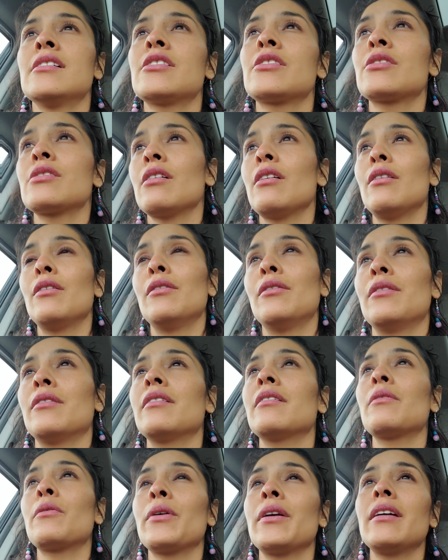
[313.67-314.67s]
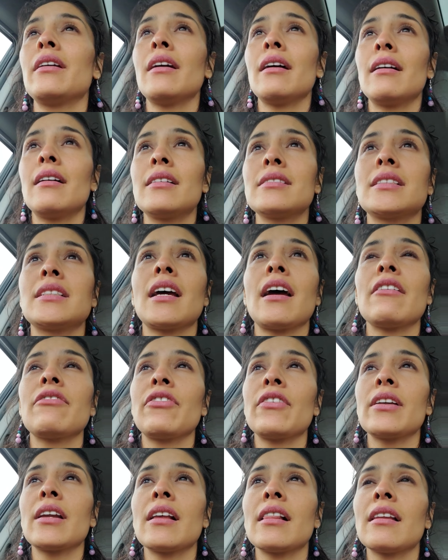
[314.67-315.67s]
So, we are
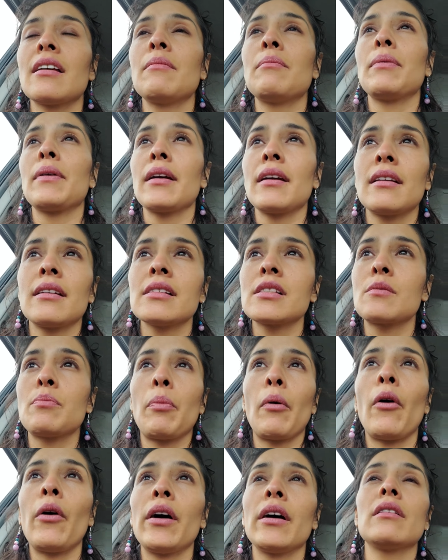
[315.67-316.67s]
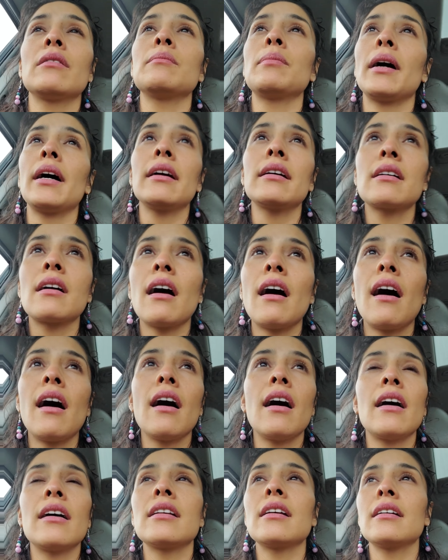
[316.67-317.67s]
definitely being spoiled by God,